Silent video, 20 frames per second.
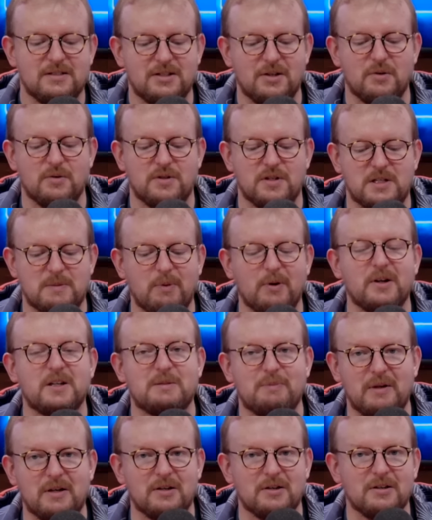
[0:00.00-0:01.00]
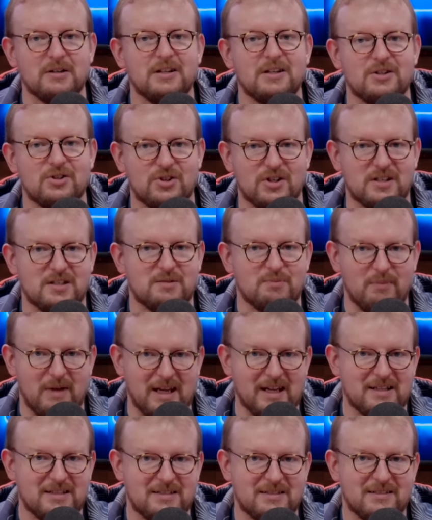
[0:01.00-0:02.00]
So the Spark Spitter just
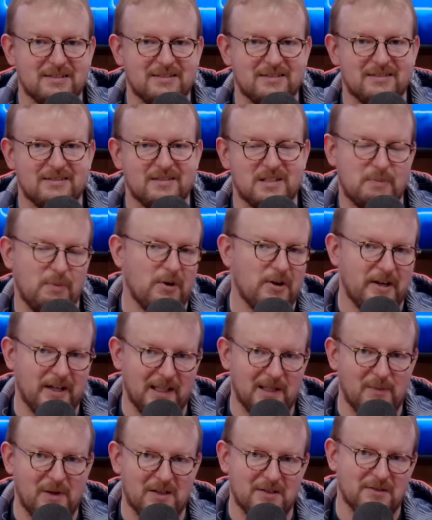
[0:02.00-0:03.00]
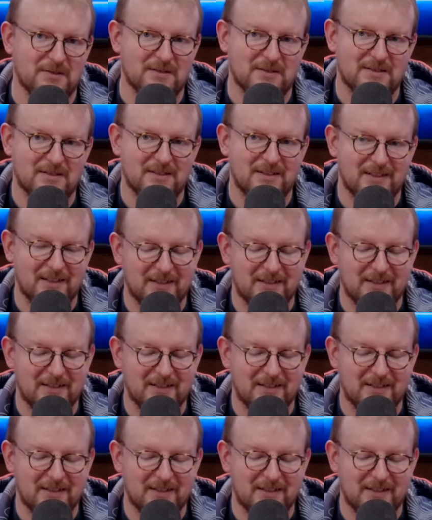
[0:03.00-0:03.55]
makes Spark Elementals.